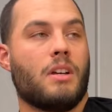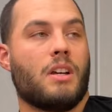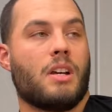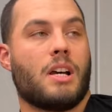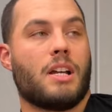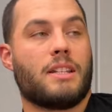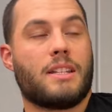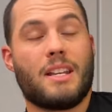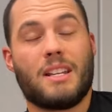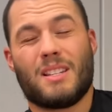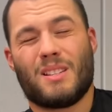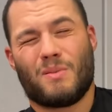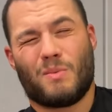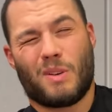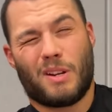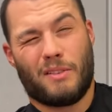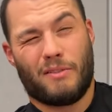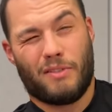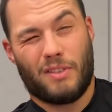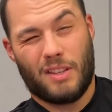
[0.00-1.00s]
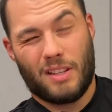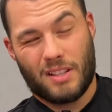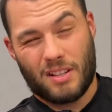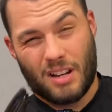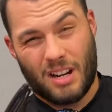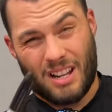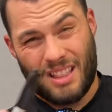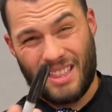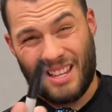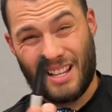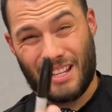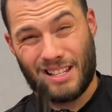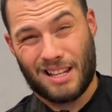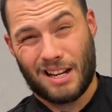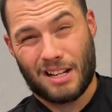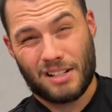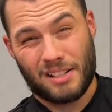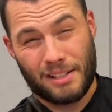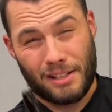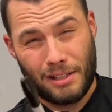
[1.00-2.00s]
A decent one for this kind of thing is
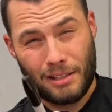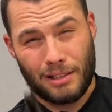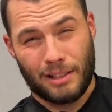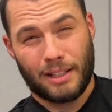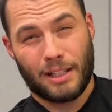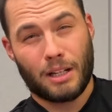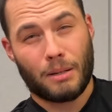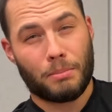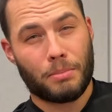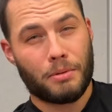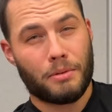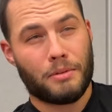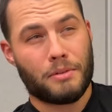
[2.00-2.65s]
actually ClickUp.